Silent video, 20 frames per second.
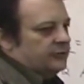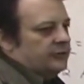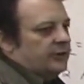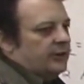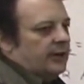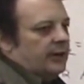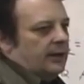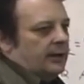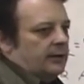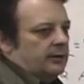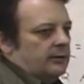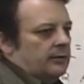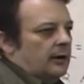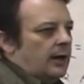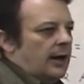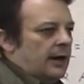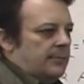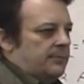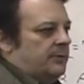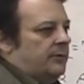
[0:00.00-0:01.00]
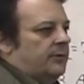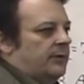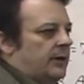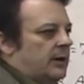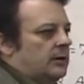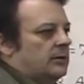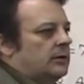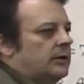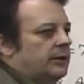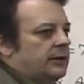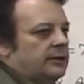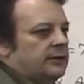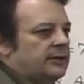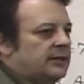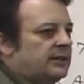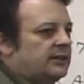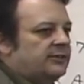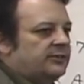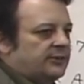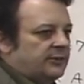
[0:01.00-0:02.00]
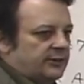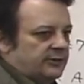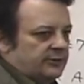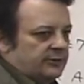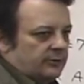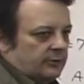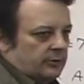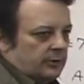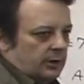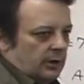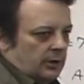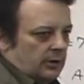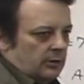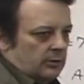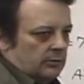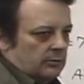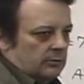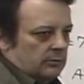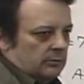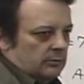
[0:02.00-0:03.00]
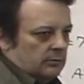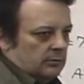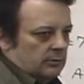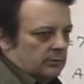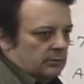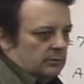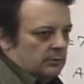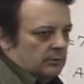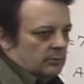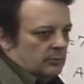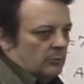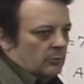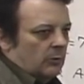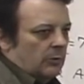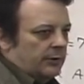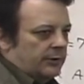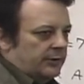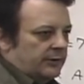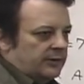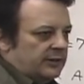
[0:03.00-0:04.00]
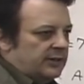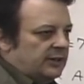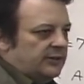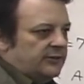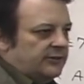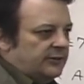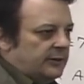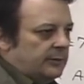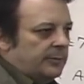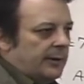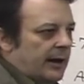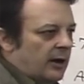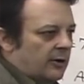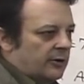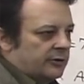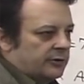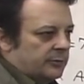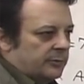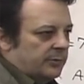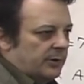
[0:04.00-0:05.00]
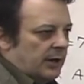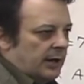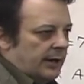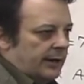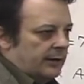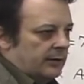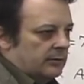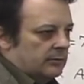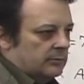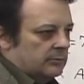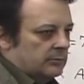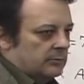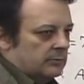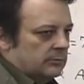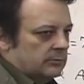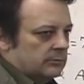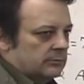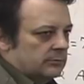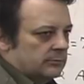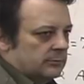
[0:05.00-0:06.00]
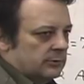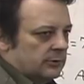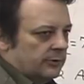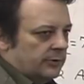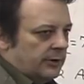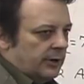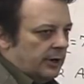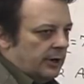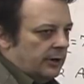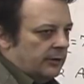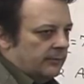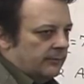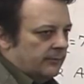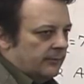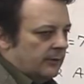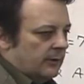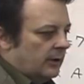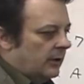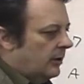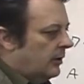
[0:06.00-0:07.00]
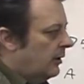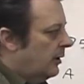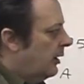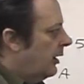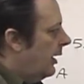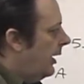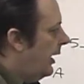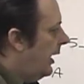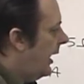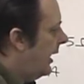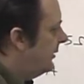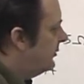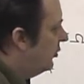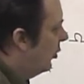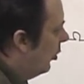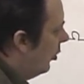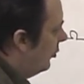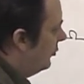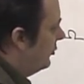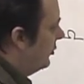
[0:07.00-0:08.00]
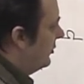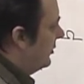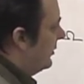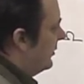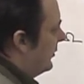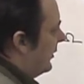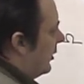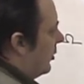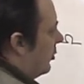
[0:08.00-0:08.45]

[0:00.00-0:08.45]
say, hypothetically, a DC circuit with a DC power supply, okay? And I told you that there